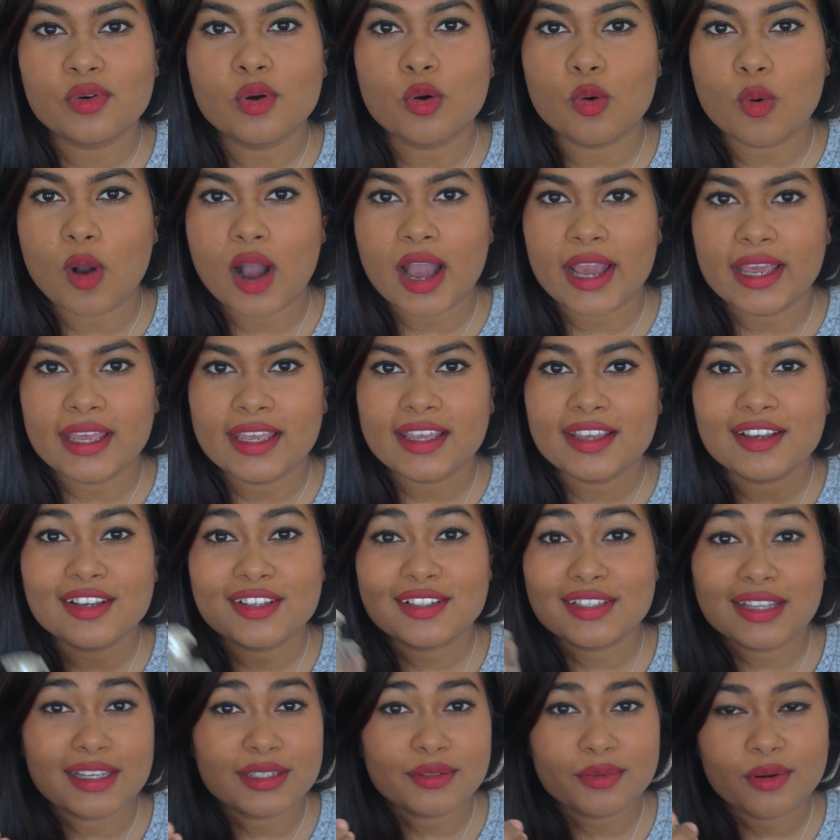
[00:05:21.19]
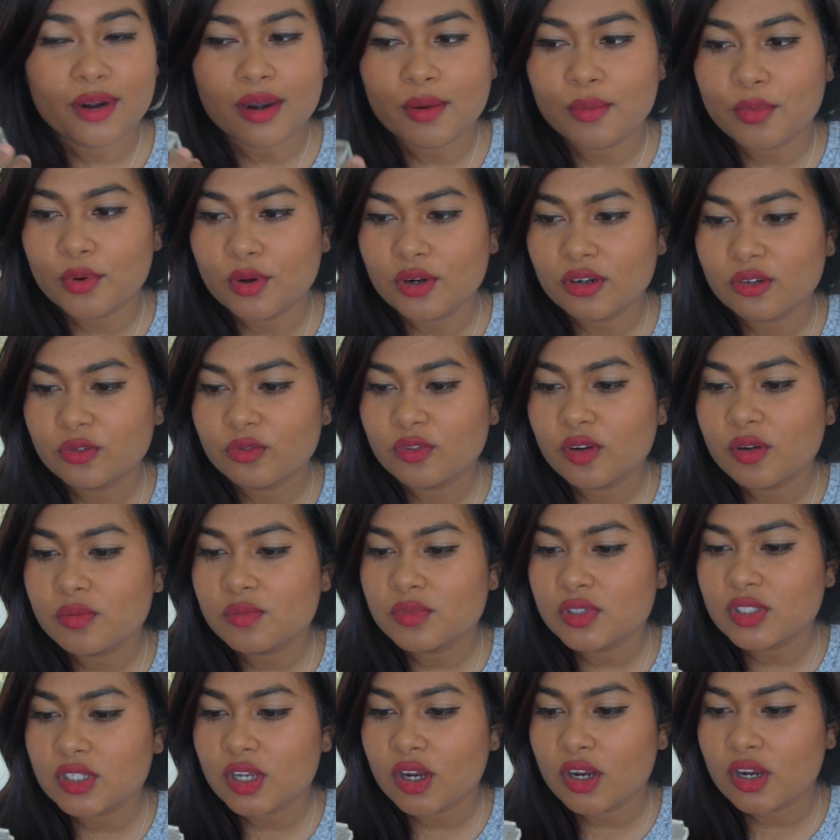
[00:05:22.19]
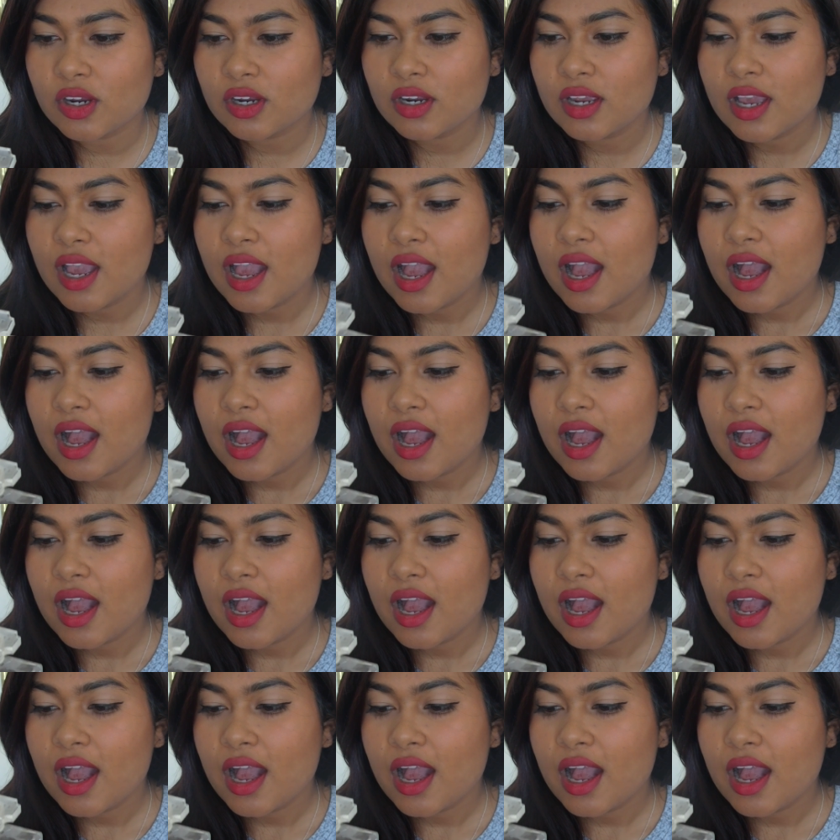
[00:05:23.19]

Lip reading: Hawaii because that's where I bought it from. So